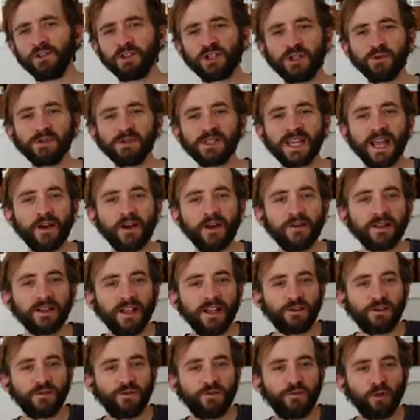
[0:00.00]
She was carrying
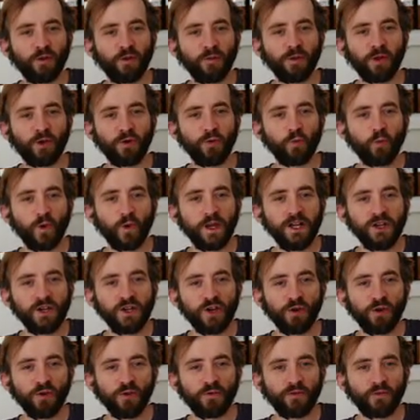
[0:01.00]
like full blown
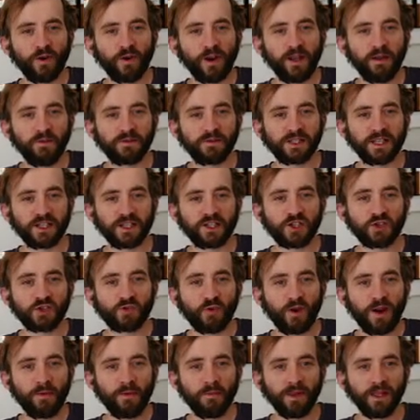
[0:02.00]
window frames, like
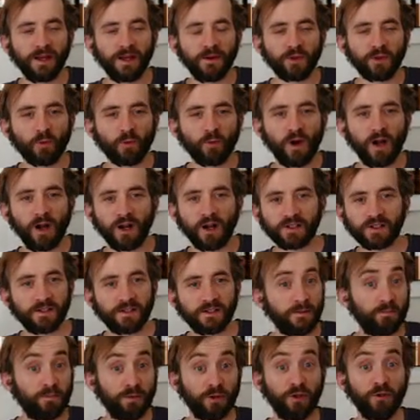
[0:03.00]
scrambling up the
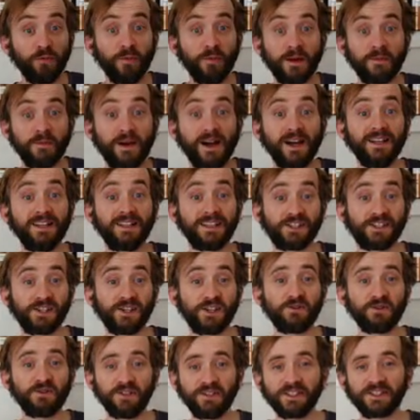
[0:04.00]
rocks. Like blew my mind to
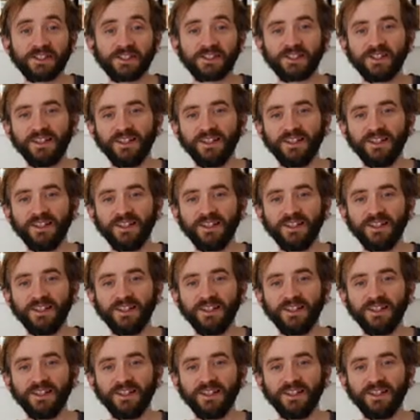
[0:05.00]
see her in